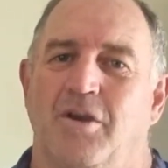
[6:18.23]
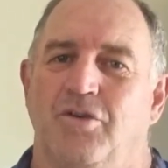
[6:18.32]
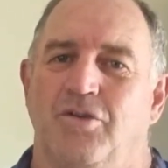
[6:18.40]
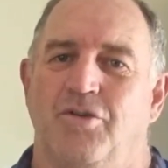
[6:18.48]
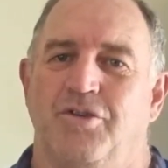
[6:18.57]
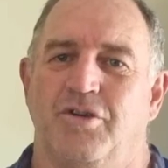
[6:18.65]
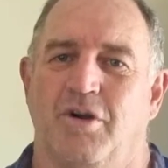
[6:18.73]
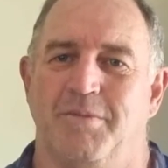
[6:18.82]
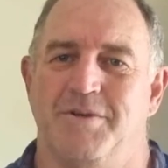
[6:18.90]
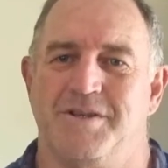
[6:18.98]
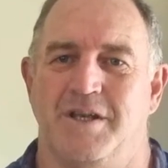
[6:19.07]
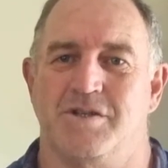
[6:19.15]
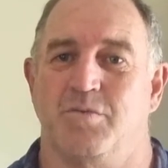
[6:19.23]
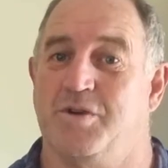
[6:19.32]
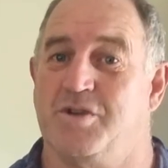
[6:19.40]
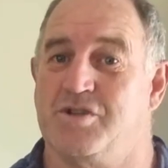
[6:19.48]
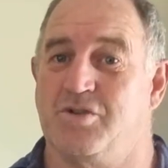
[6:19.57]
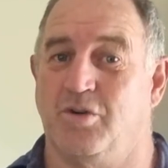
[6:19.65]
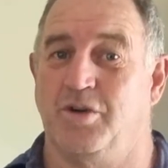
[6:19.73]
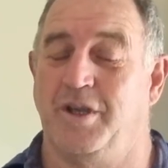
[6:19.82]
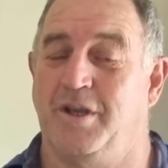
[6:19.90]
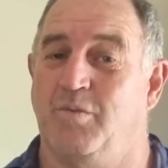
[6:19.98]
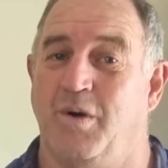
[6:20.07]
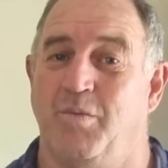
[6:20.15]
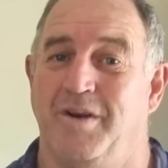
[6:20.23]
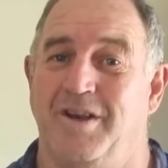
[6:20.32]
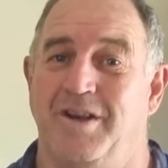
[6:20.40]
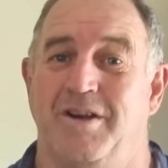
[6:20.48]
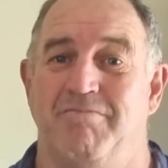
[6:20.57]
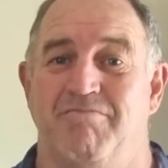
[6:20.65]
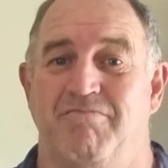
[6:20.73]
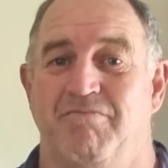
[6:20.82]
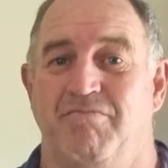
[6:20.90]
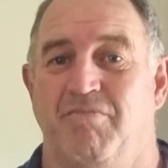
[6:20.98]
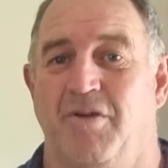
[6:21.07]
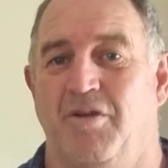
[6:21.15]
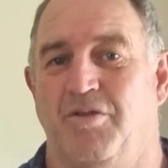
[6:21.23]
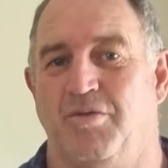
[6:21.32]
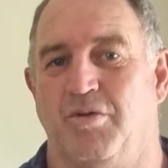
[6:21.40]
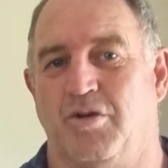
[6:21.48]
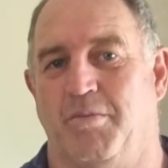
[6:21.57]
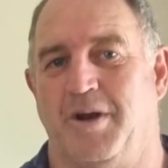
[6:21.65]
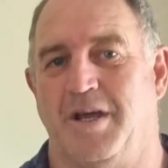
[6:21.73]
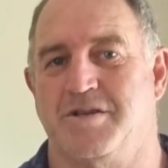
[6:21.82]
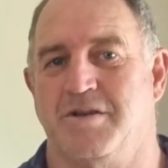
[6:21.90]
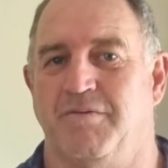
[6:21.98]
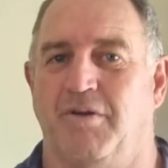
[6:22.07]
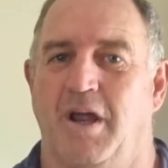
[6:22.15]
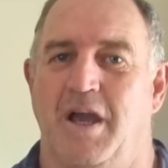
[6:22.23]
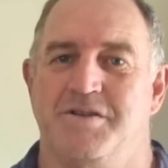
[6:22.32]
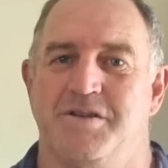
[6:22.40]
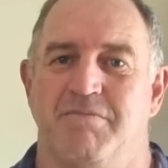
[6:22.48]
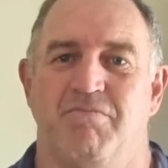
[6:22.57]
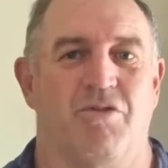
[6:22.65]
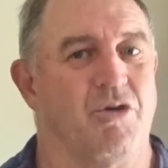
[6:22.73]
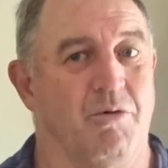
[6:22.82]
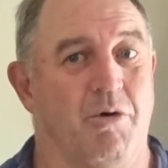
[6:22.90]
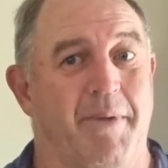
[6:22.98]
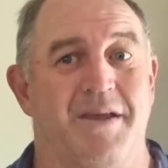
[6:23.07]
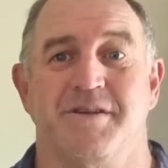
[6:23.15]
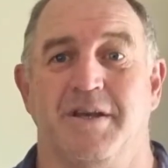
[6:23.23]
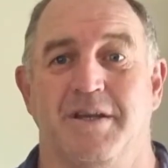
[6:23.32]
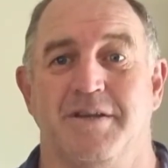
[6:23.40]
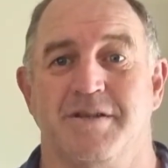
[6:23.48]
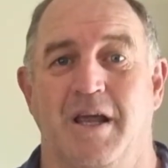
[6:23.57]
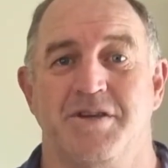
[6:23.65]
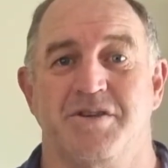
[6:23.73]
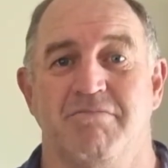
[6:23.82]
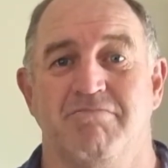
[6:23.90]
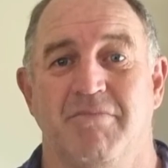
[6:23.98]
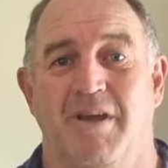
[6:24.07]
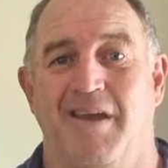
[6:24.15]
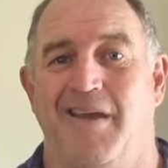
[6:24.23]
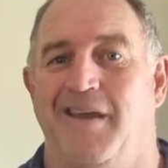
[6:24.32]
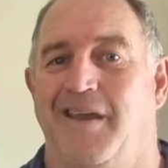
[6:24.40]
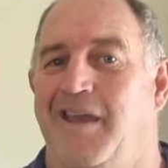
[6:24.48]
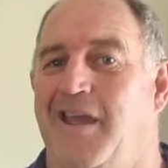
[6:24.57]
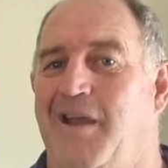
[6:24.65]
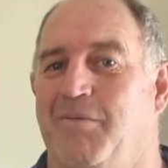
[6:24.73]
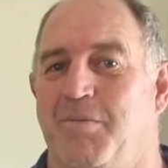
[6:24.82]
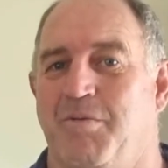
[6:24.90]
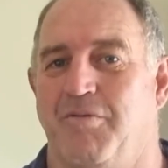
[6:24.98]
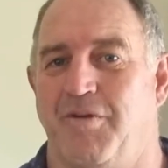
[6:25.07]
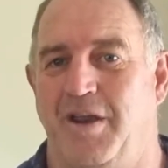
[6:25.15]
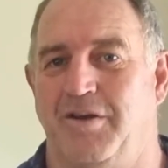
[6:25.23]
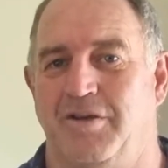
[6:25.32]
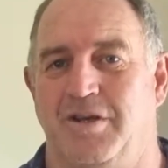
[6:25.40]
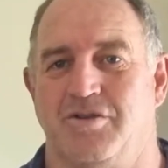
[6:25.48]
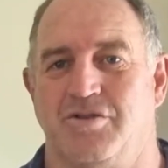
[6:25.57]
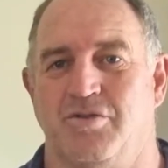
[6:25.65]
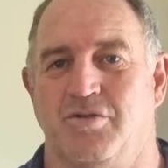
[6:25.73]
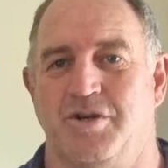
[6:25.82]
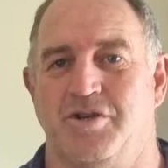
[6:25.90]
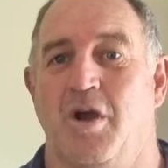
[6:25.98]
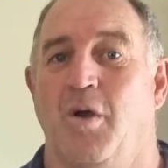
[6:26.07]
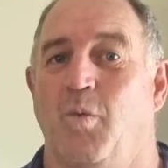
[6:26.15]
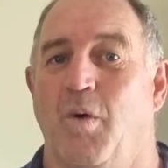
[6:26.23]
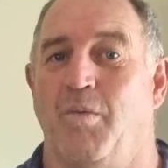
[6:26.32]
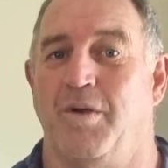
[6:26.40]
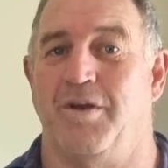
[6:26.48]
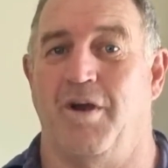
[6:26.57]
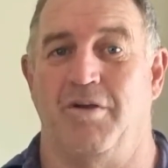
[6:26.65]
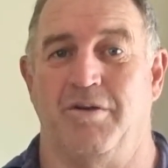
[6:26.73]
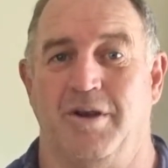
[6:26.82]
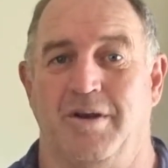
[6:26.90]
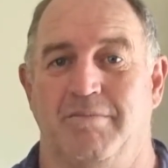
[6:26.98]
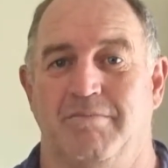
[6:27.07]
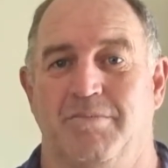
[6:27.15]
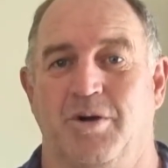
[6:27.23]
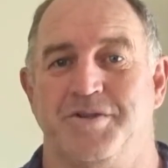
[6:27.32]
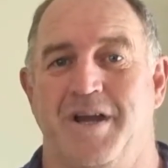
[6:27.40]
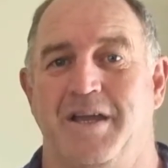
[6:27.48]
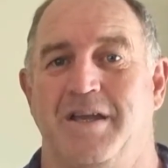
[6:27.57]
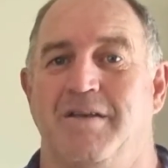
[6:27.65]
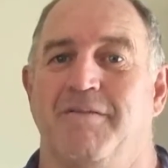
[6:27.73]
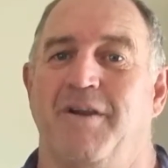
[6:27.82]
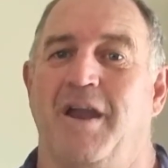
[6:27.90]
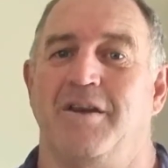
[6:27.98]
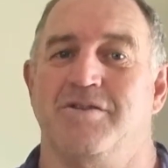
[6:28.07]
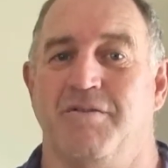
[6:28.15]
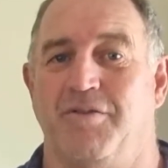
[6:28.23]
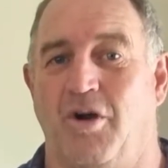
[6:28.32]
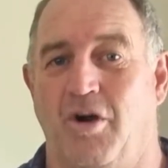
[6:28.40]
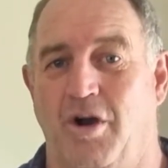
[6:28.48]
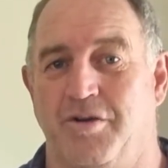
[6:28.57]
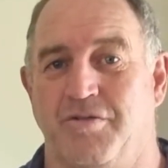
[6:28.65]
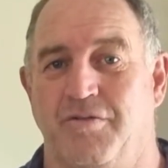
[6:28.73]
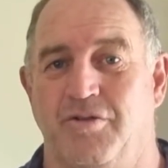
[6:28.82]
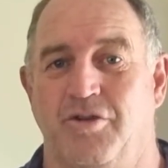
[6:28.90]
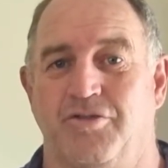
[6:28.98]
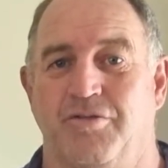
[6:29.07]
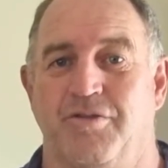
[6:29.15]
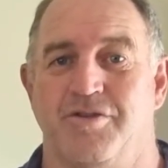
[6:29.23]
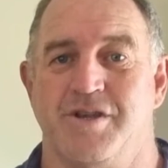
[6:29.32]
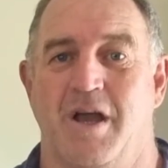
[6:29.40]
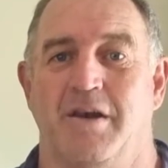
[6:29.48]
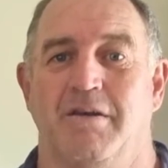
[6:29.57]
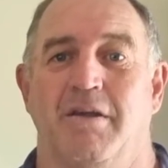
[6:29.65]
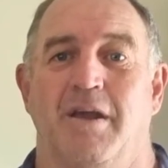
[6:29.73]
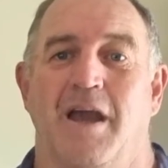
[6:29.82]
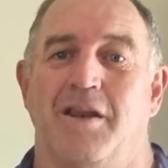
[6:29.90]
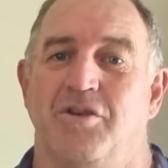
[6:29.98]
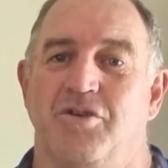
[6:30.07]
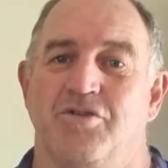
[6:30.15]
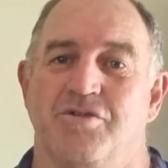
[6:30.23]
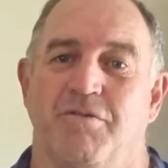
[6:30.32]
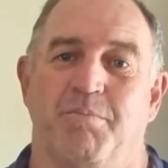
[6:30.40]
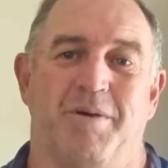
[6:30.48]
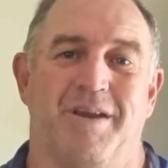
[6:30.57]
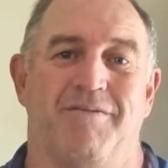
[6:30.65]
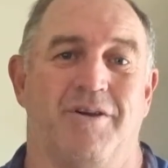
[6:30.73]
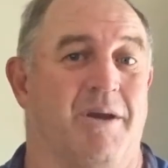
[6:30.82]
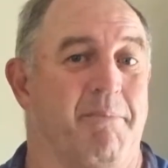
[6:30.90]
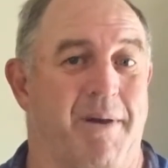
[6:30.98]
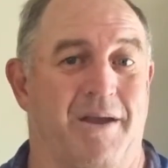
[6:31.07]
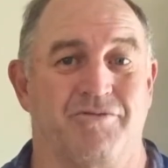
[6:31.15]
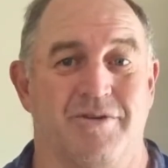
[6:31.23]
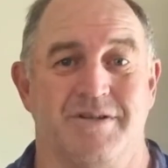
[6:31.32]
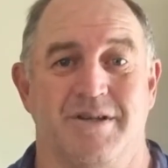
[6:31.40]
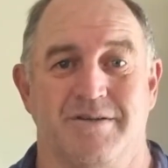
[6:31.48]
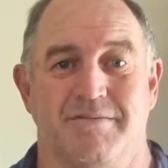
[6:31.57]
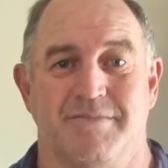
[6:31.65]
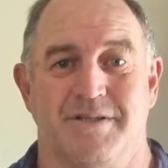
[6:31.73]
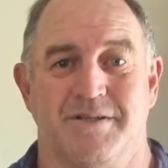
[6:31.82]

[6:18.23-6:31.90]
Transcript: Using common sense, we store heat when we need it through a combination of glazing, thermal mass and insulation, and we prevent heat storage when we don't need it by taking advantage of the higher traverse of the sun and the use of PV and battery systems.